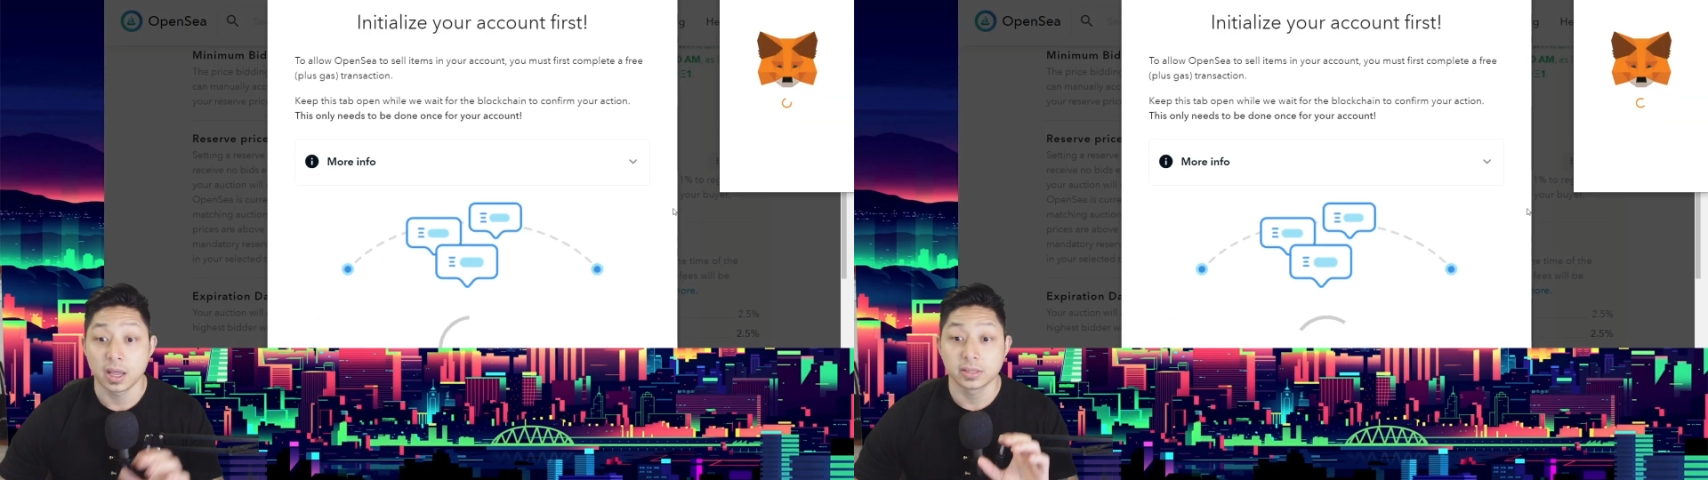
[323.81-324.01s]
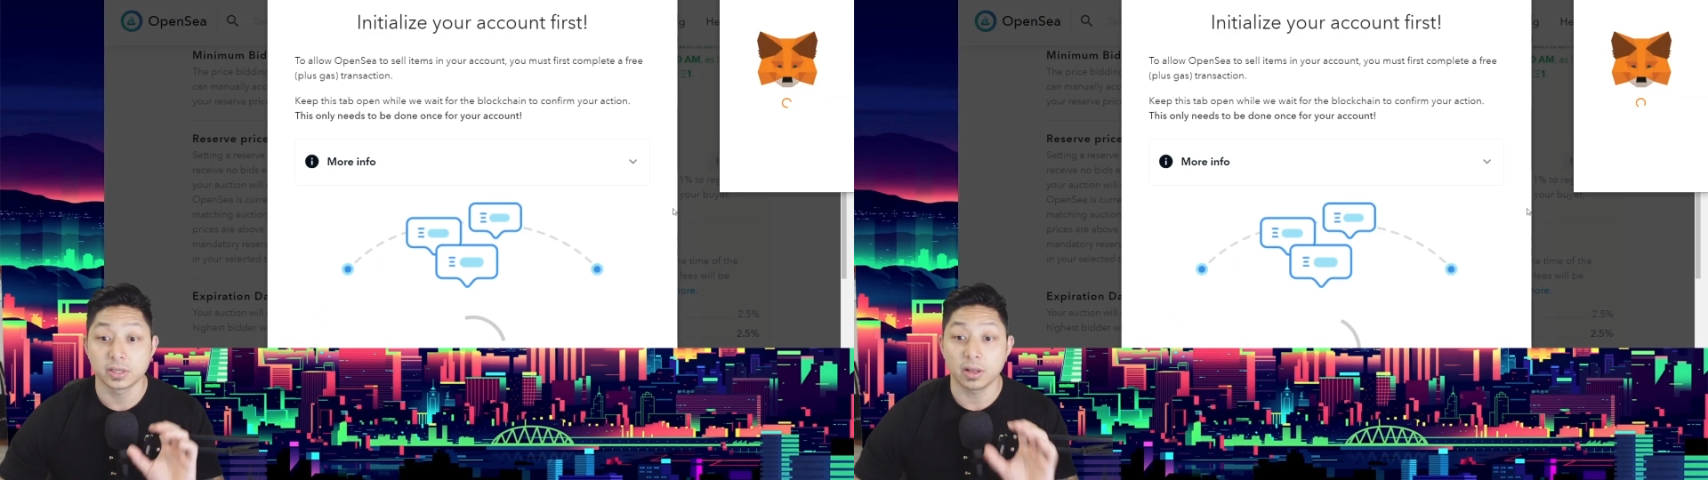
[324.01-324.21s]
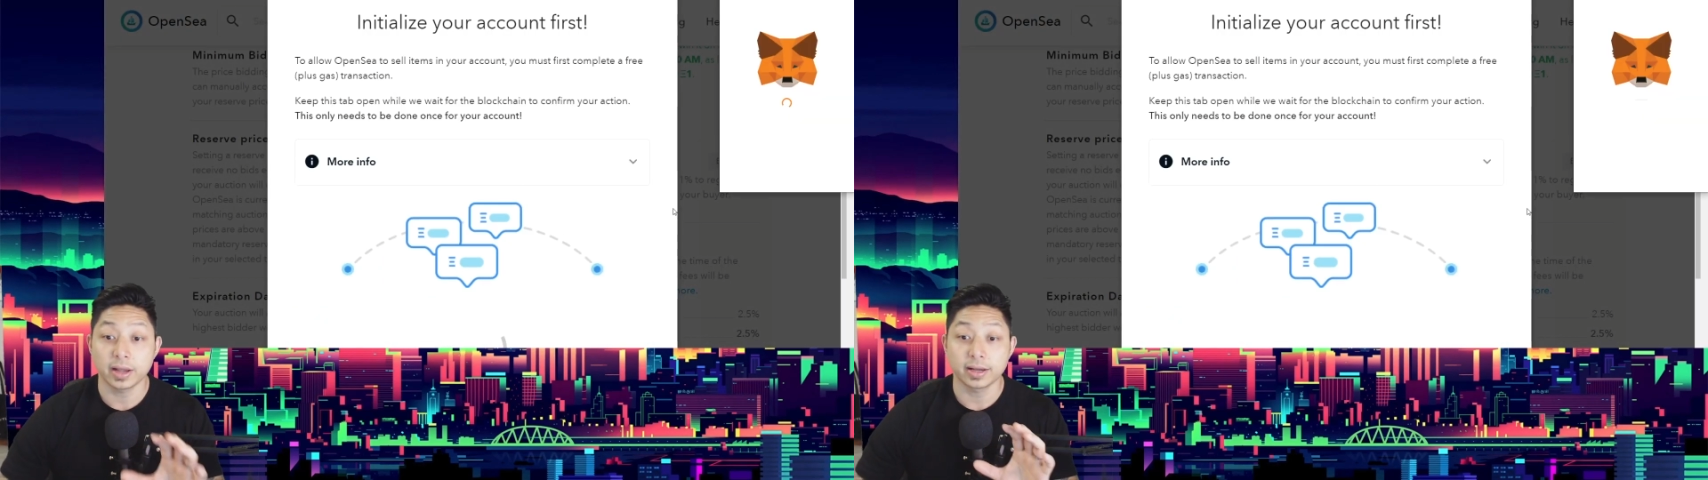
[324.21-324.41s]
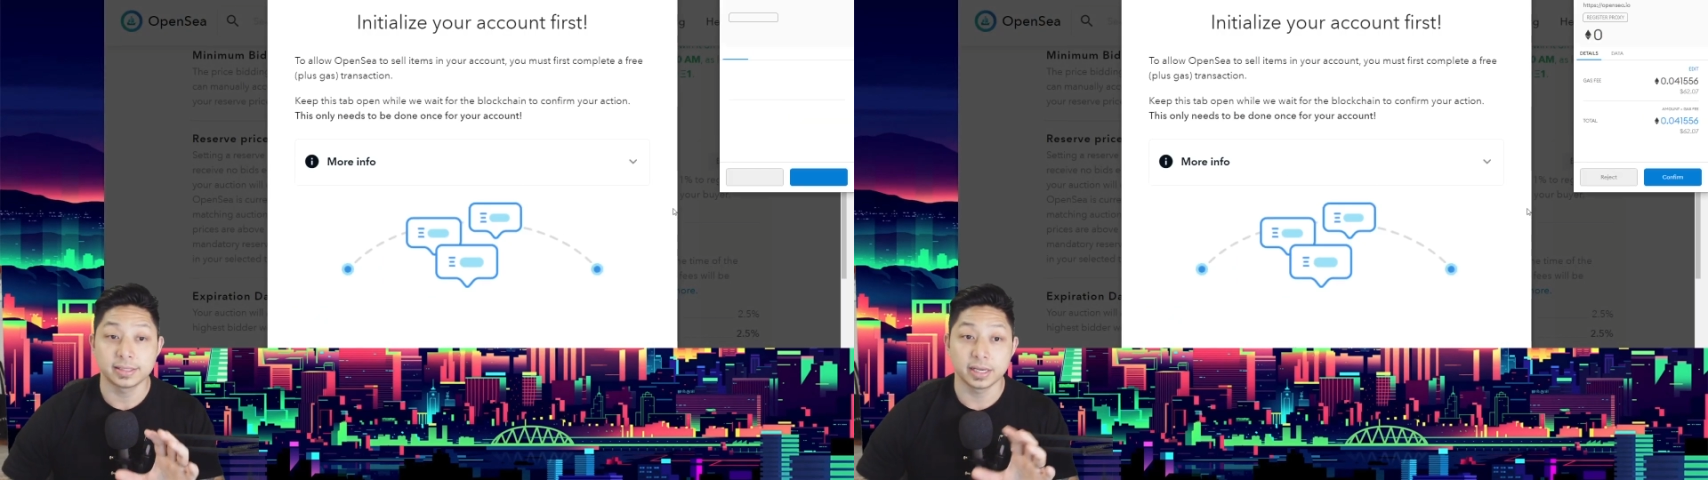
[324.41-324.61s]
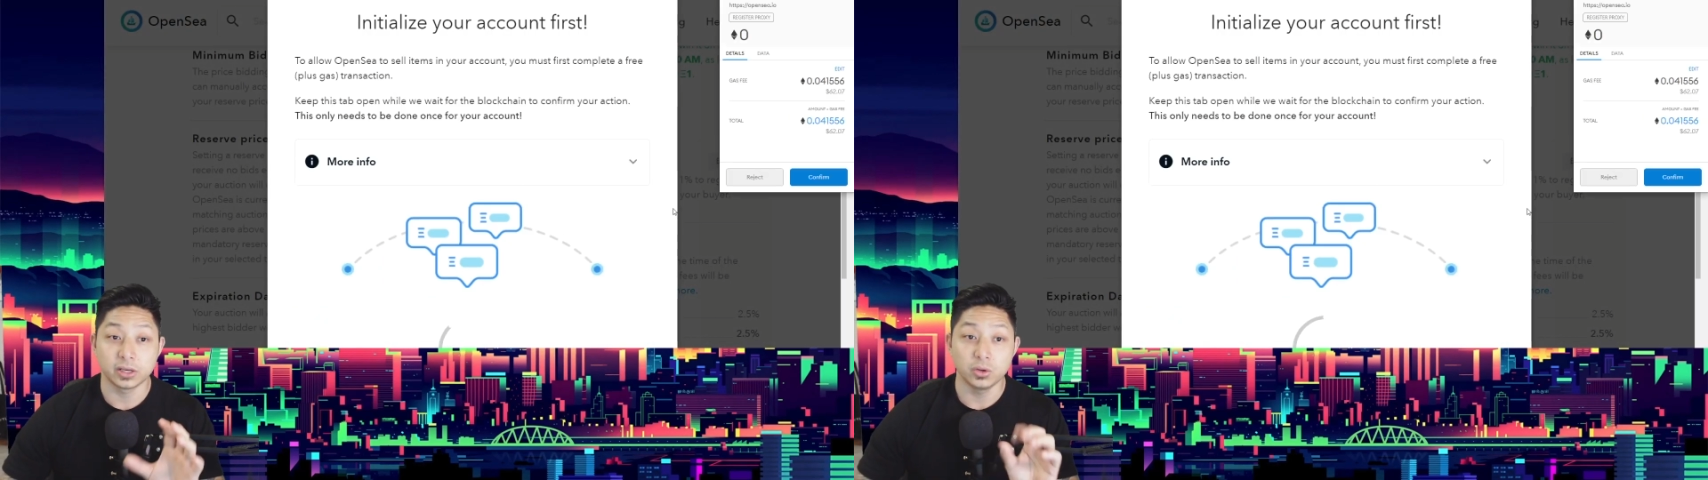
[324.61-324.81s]
So like I
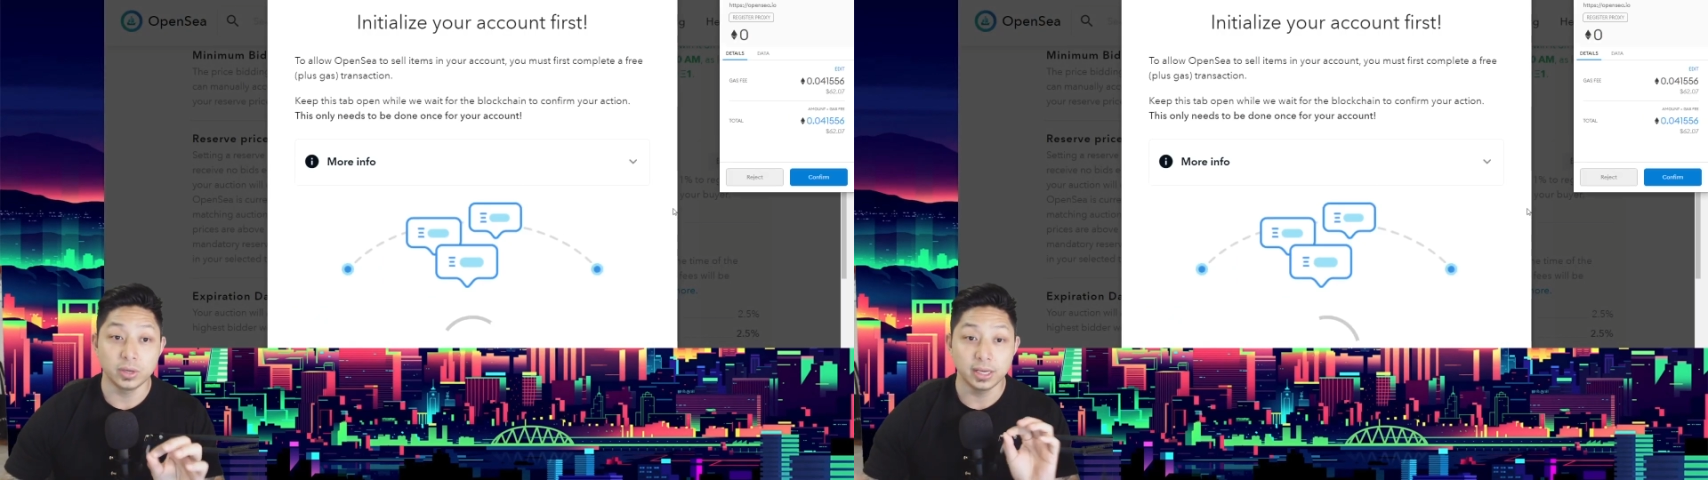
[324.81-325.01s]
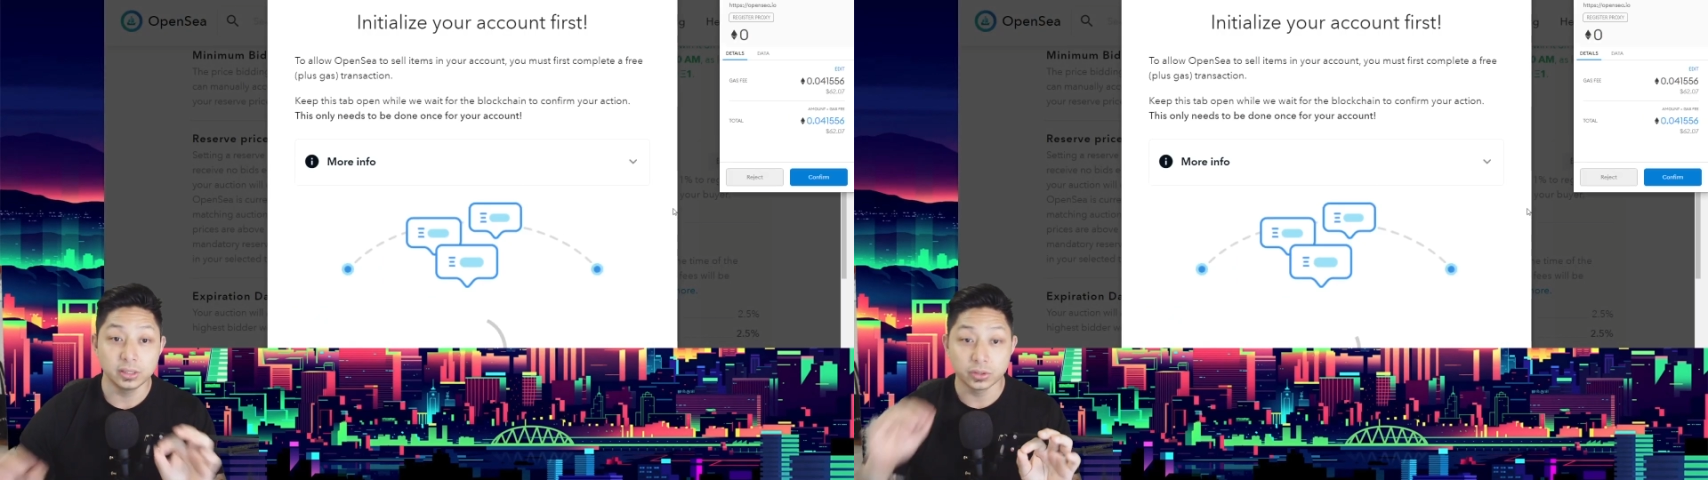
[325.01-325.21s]
said, you need